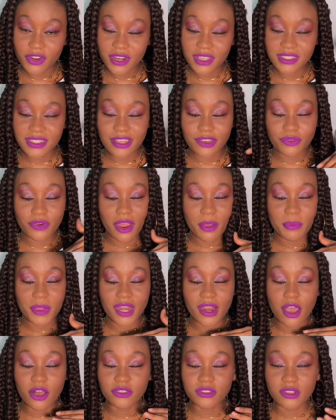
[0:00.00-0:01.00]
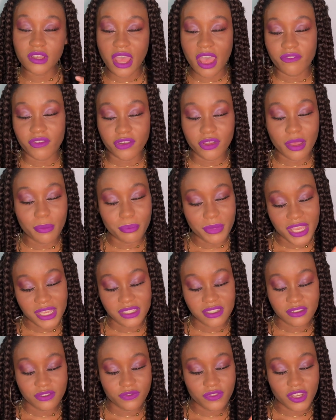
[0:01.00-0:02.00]
Instagram, and I also have
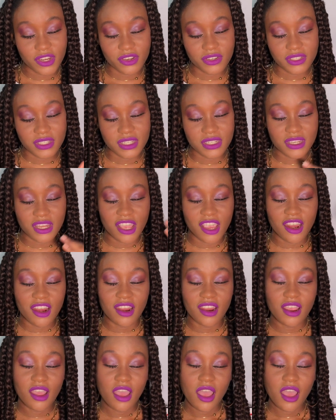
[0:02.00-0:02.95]
amazing videos in there,